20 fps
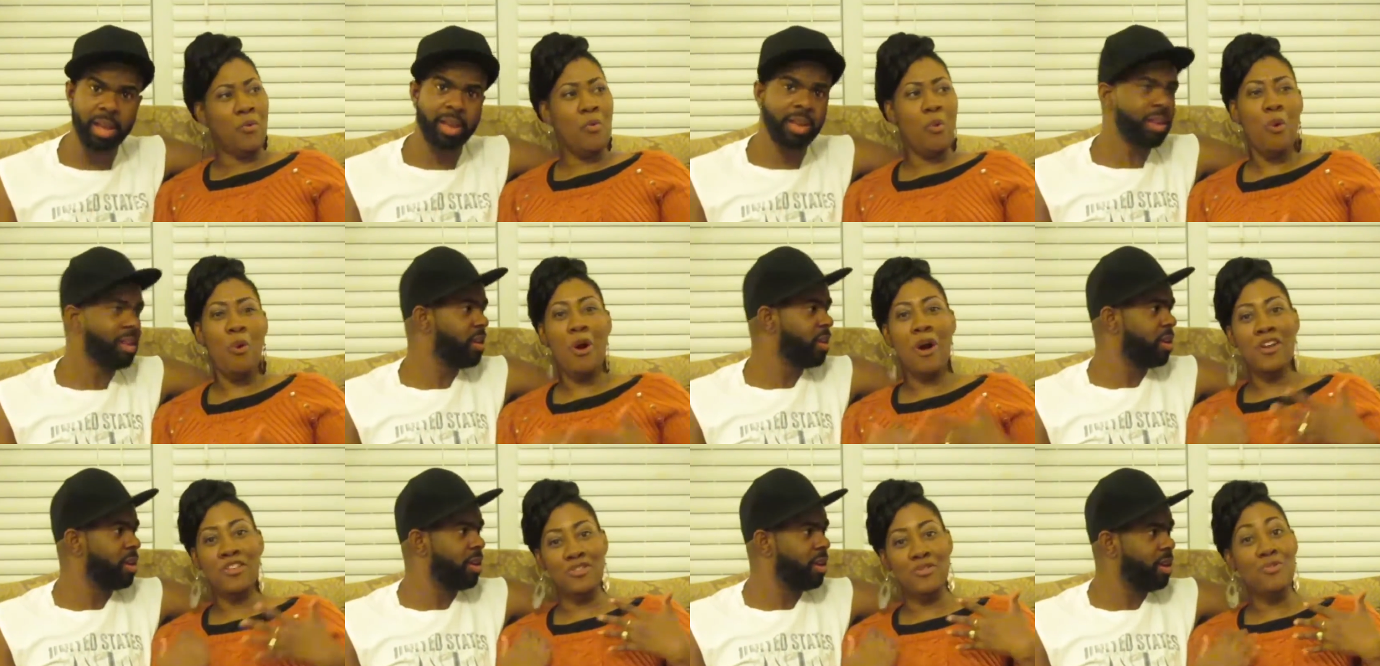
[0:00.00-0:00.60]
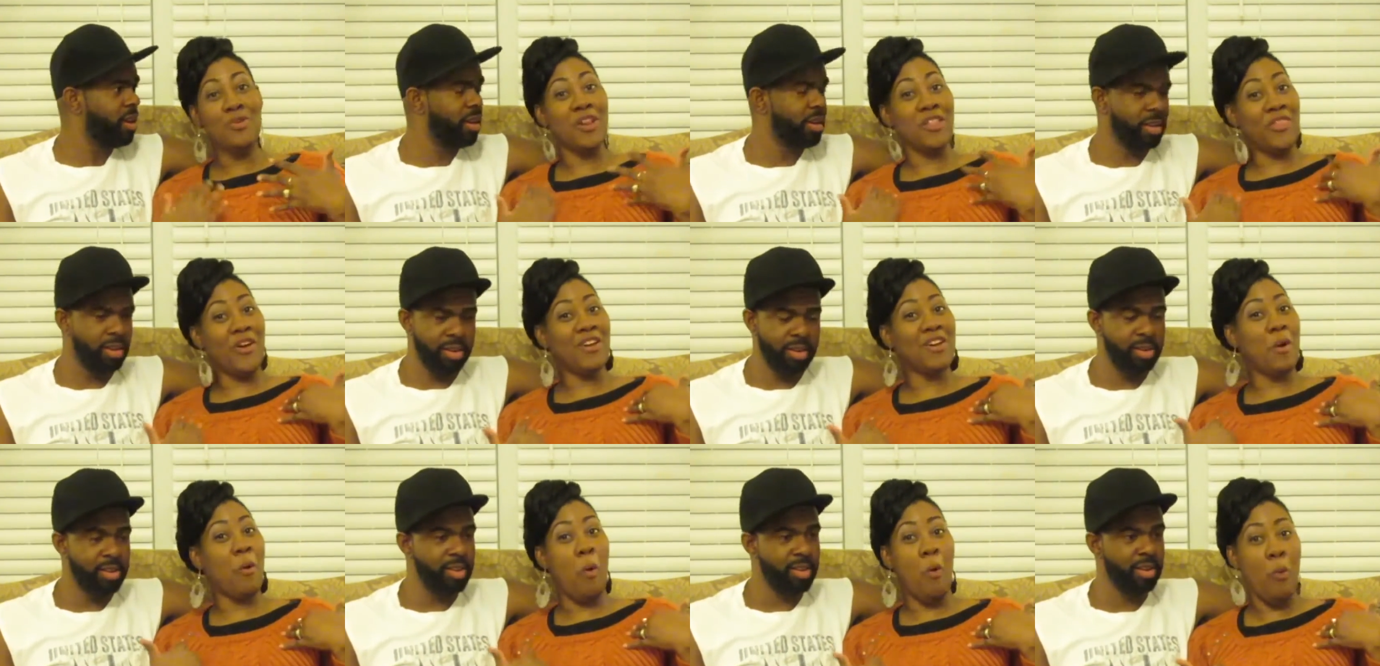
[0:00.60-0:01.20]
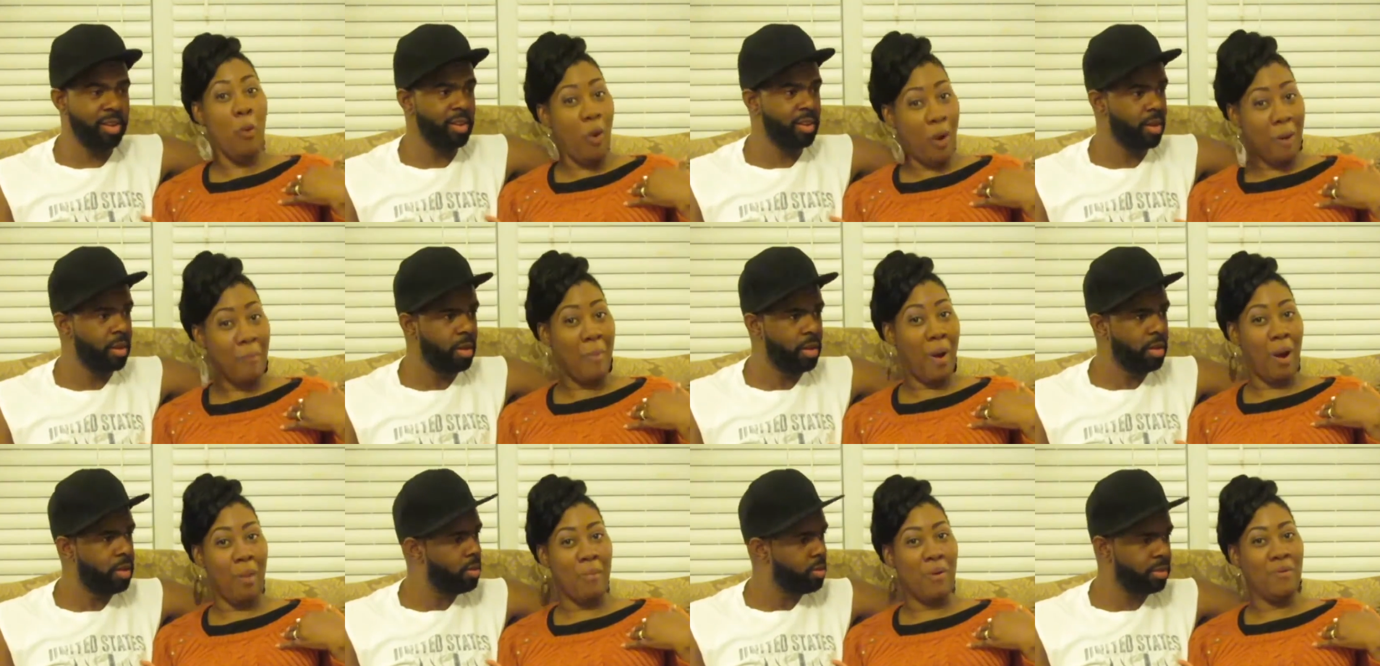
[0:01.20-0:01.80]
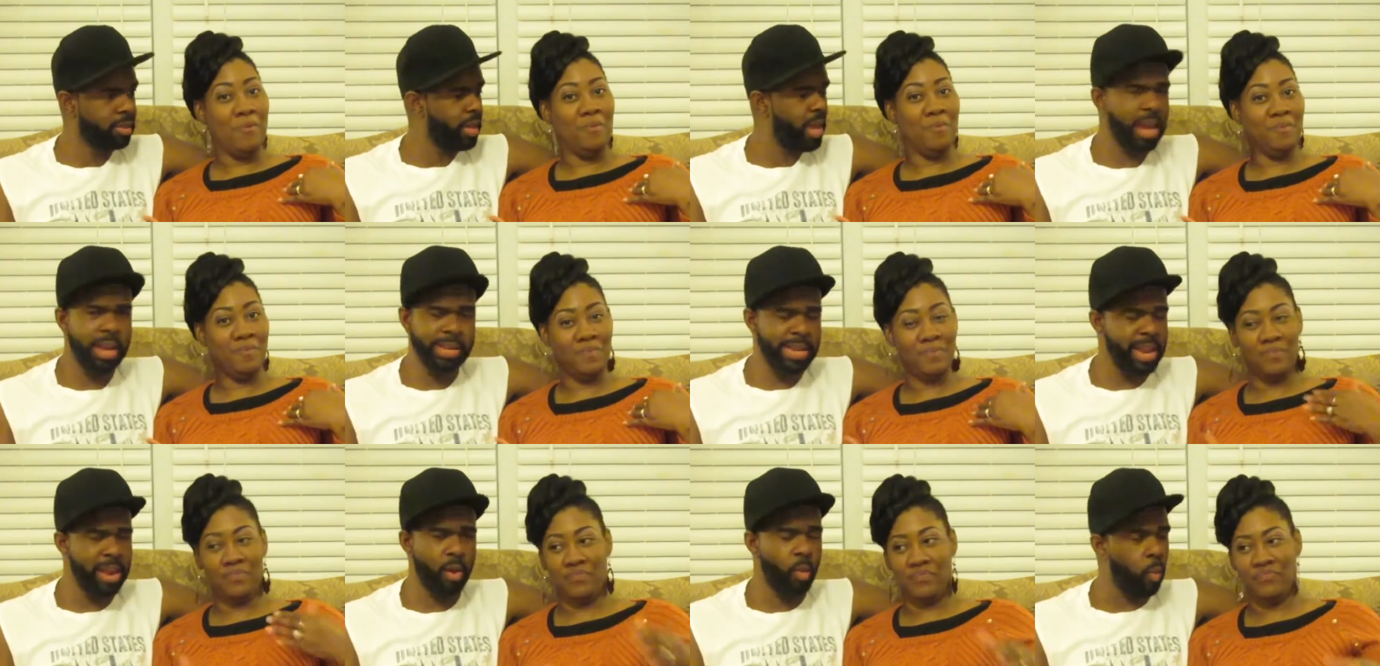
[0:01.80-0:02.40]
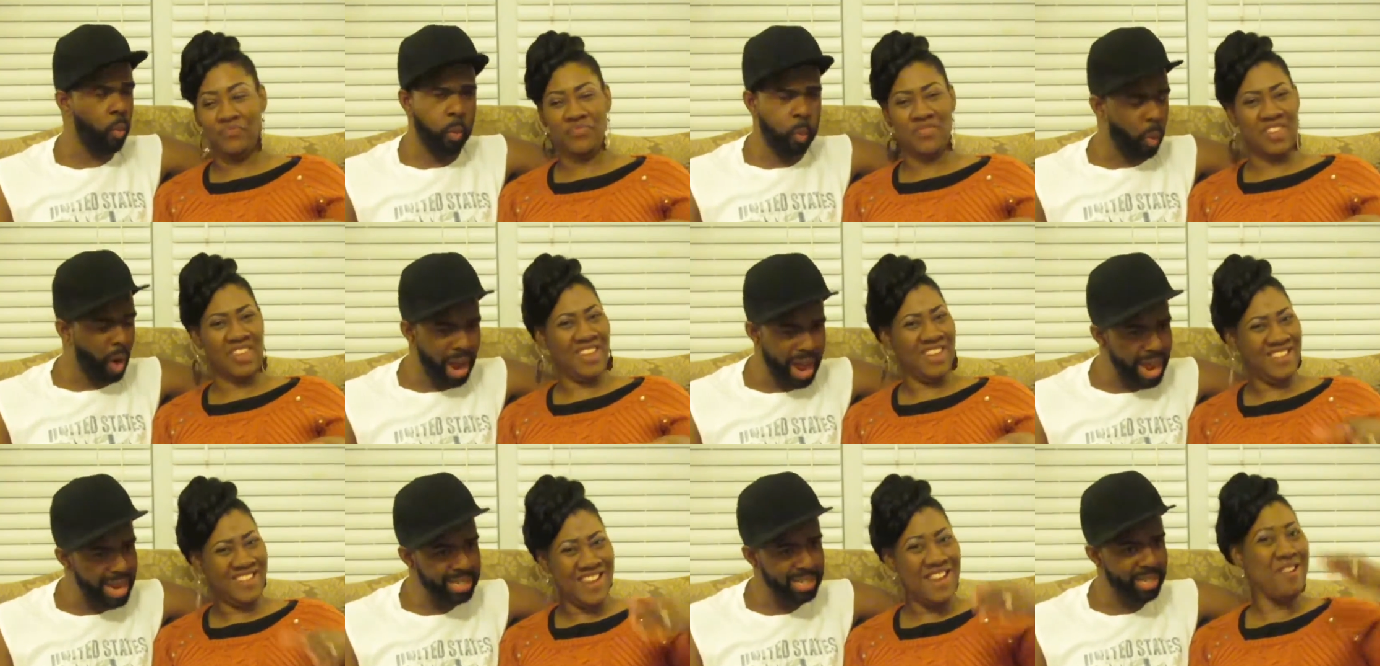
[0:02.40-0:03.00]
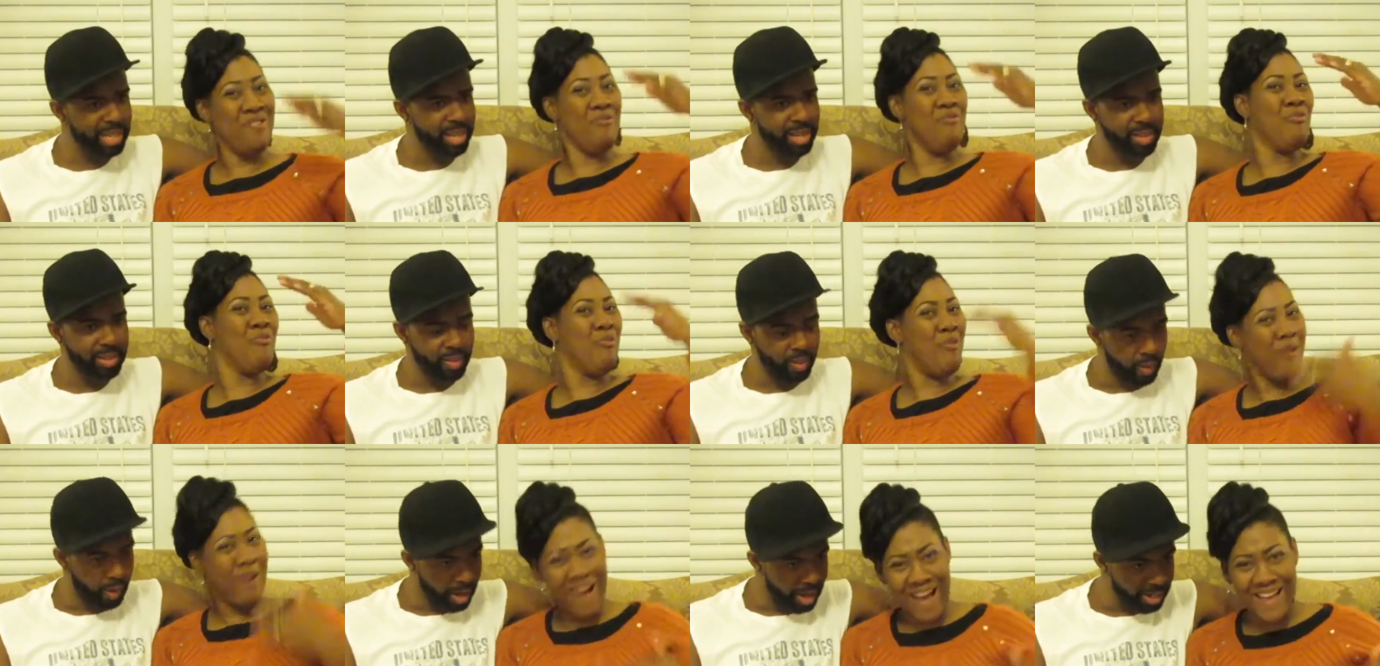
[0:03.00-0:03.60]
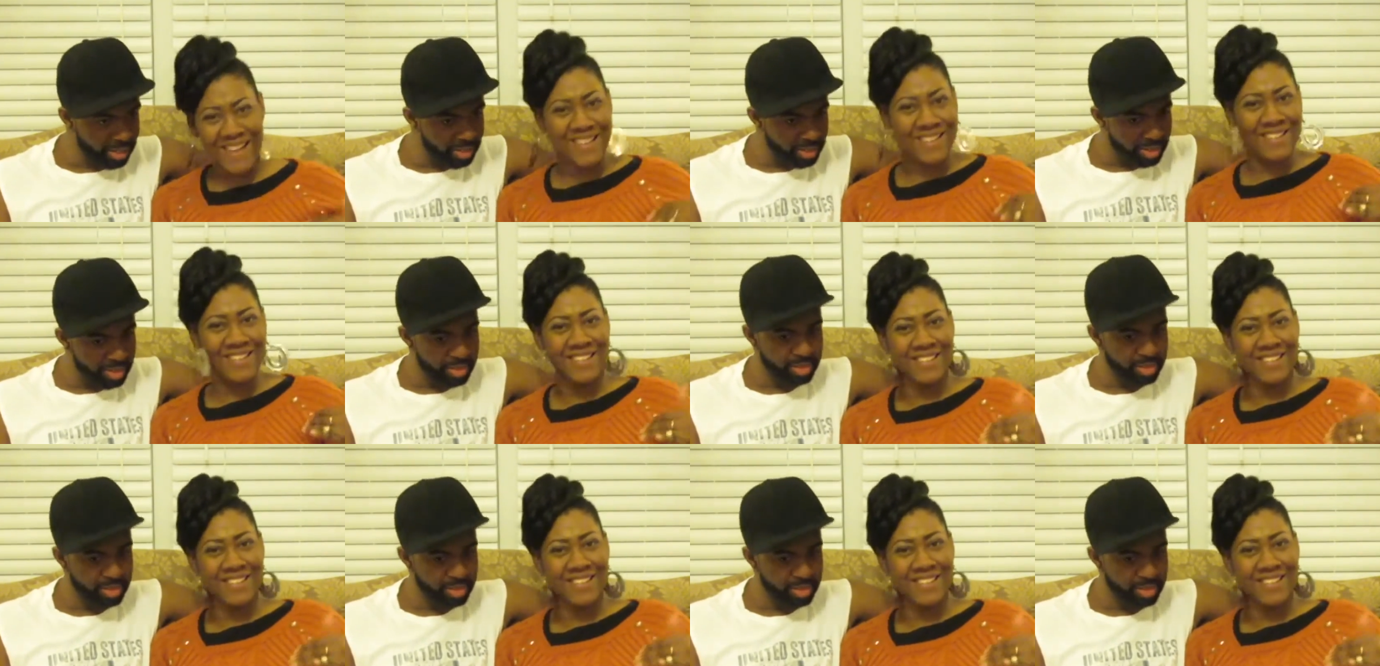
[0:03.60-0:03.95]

Speaker 1: What? You would have thought they were war mama. So he did what? did what?